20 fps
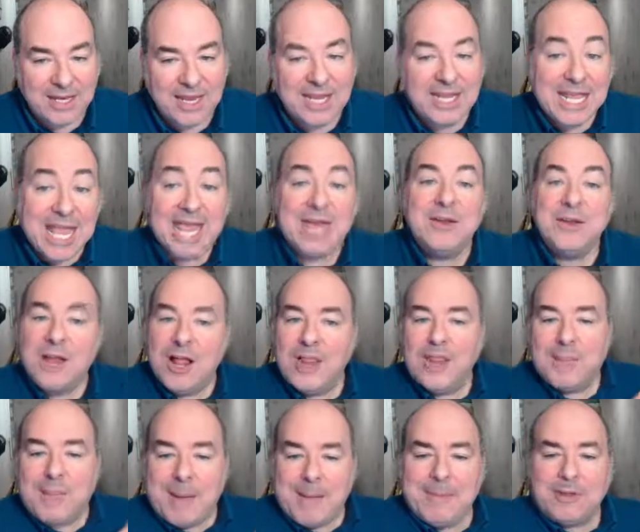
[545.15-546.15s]
And again,
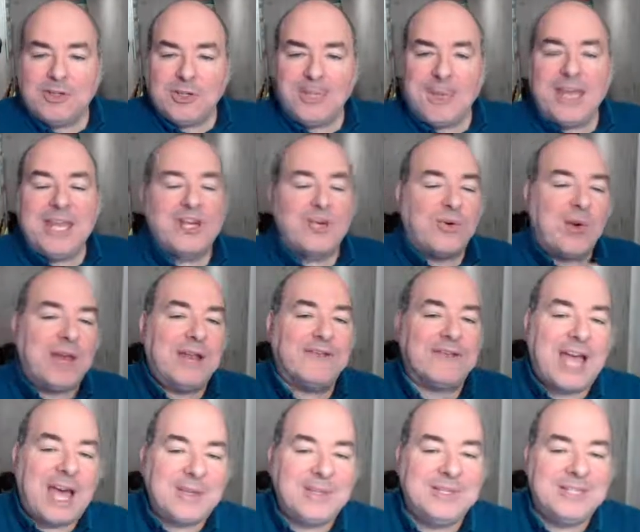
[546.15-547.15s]
the public domain and Creative
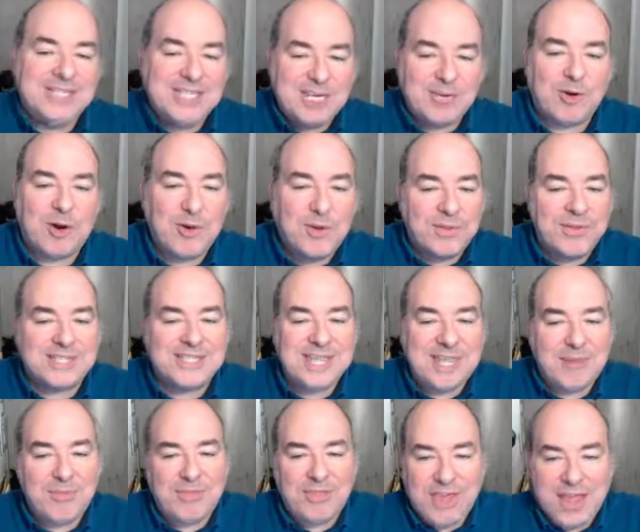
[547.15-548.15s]
Commons 0 are the
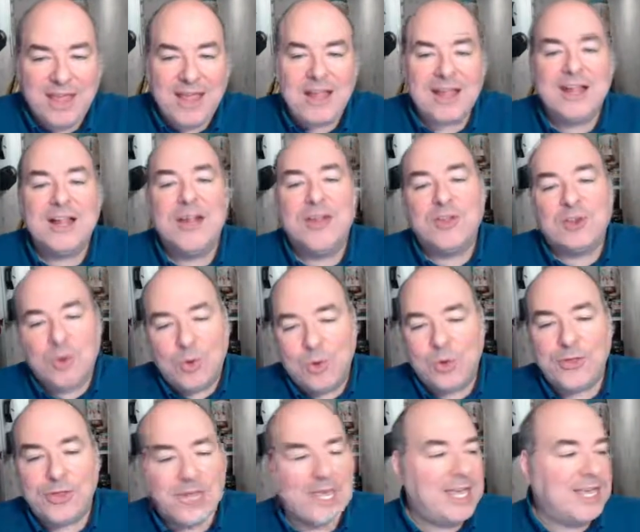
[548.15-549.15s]
same thing. The cool
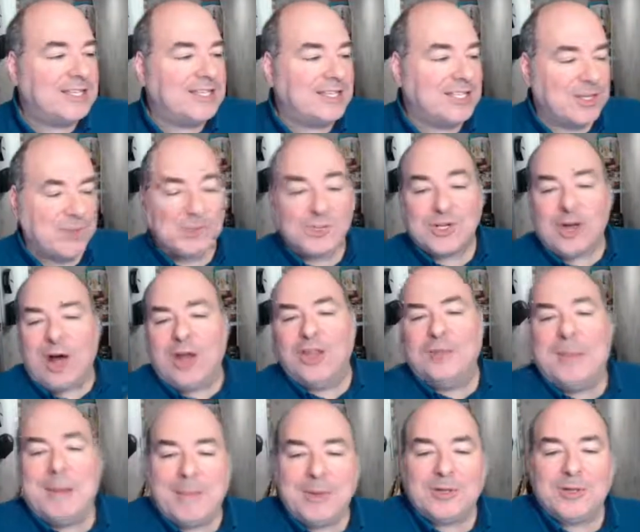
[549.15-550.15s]
thing is it was called the
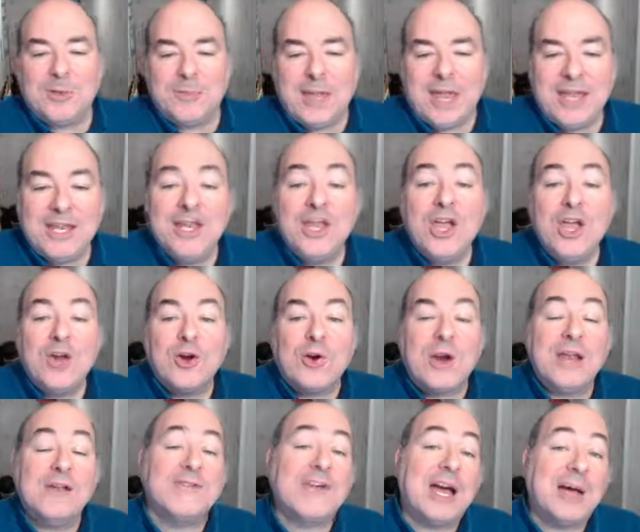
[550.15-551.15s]
public domain.
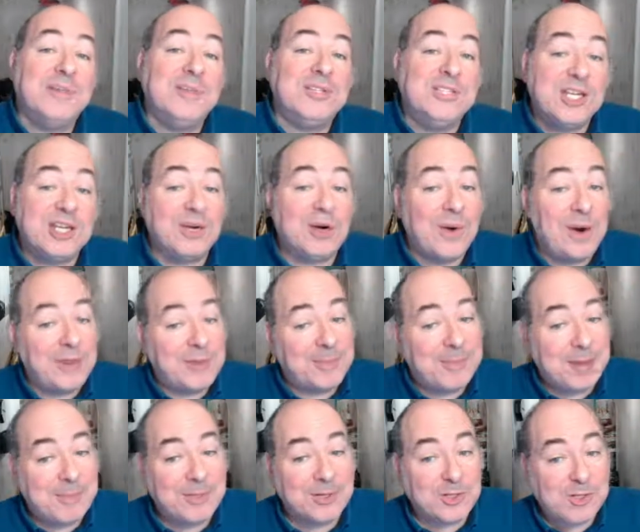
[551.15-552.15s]
Creative Commons 0 and the
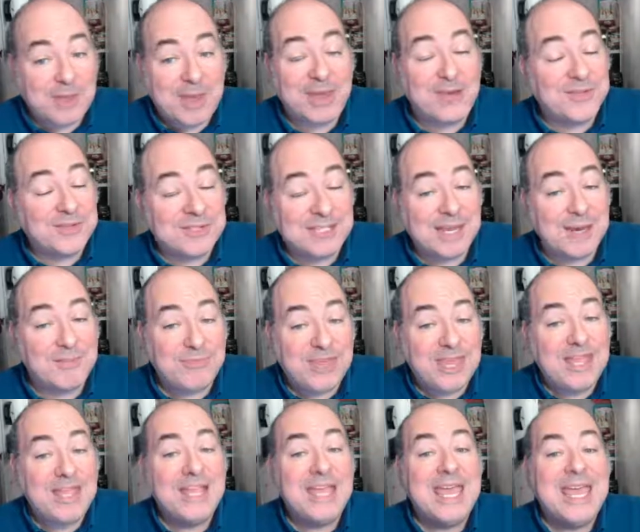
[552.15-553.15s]
public domain are the same
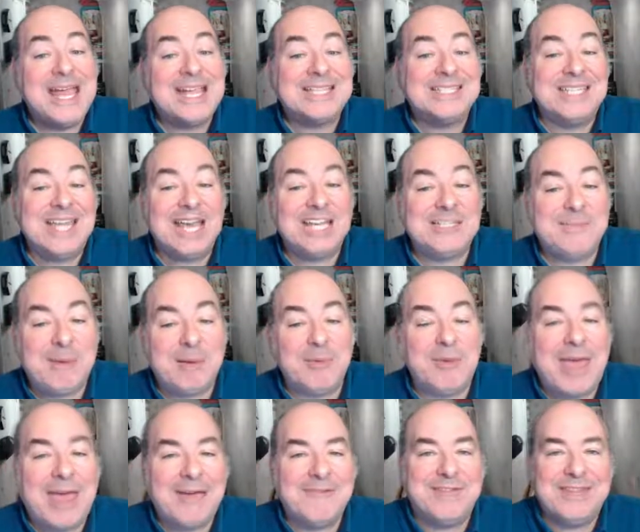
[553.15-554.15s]
thing. It's nice to be able
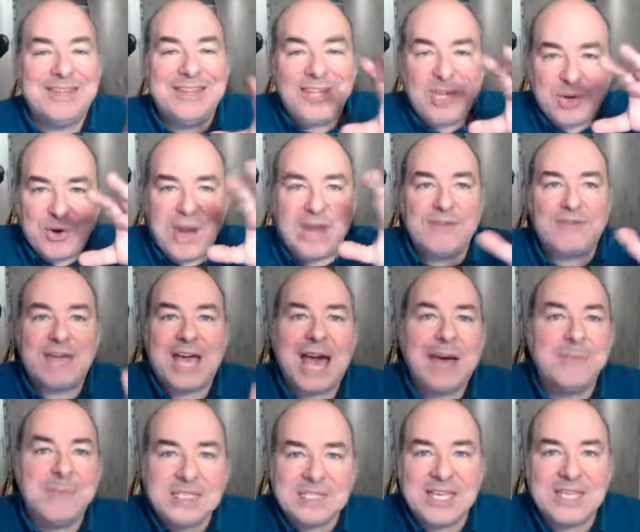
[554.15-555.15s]
to have it in the Creative
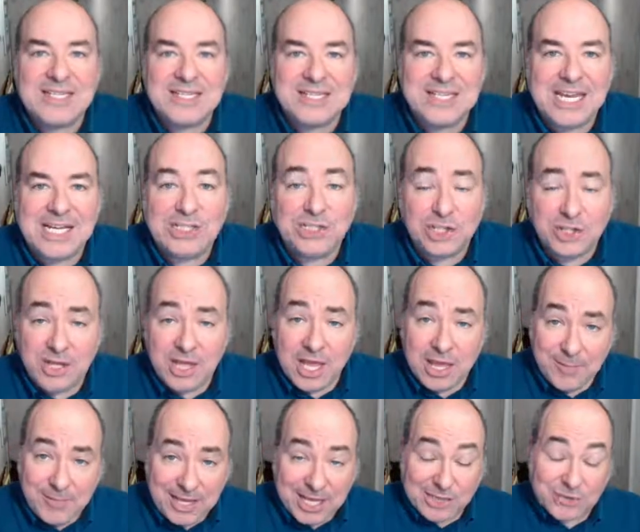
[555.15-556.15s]
Commons designation
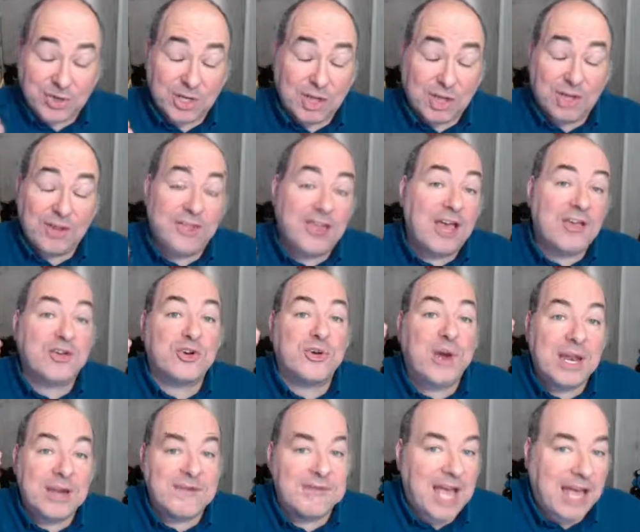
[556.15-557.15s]
because we're going to look at the other
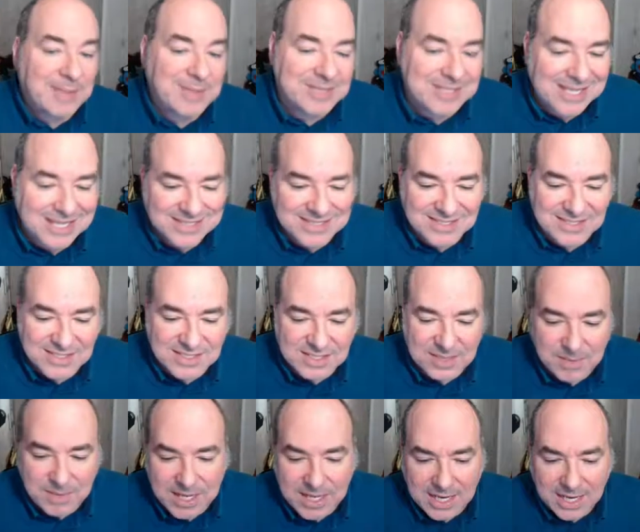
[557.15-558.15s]
Creative Commons licenses in
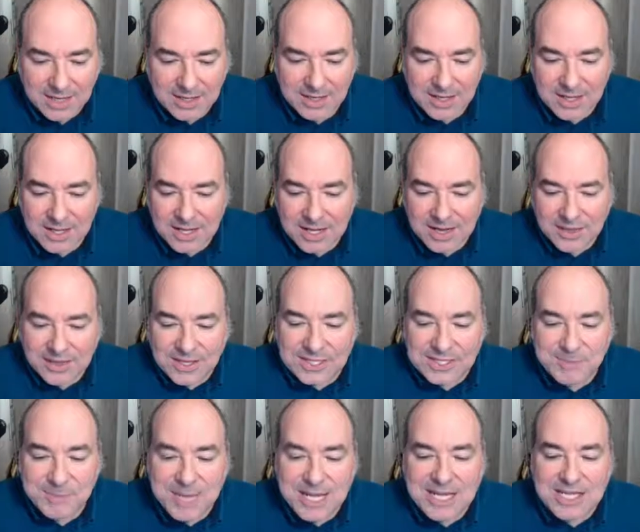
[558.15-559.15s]
a minute.
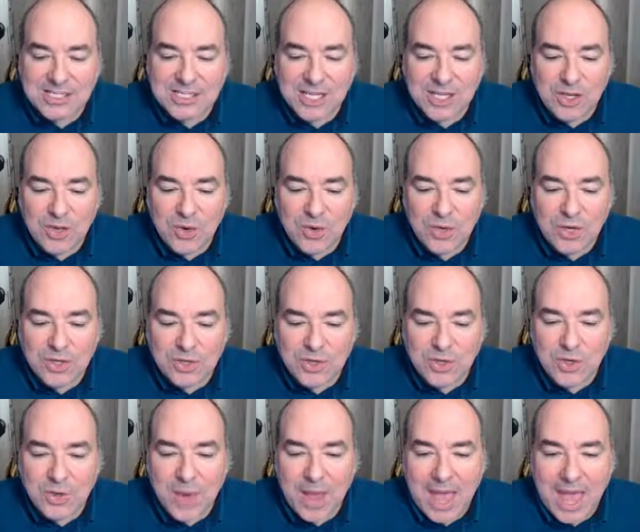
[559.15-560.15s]
This means that you can
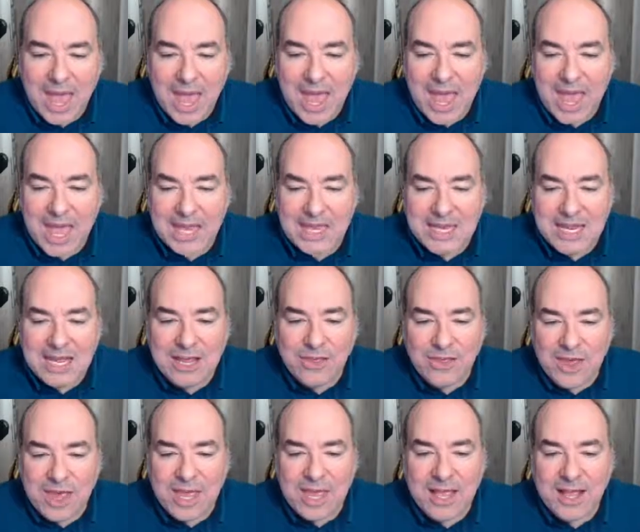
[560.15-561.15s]
do
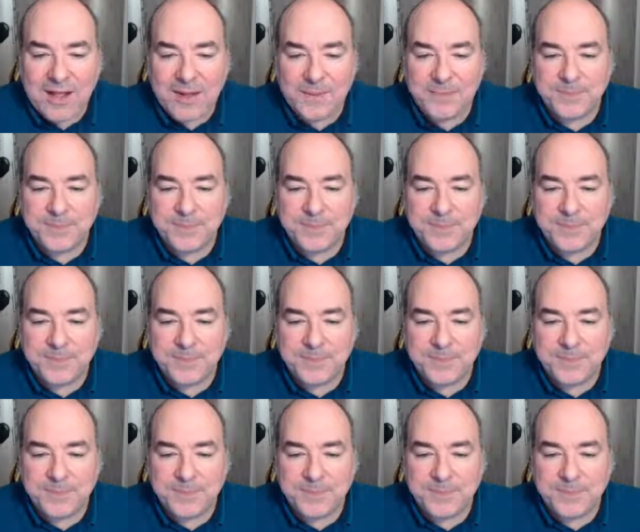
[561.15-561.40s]
anything.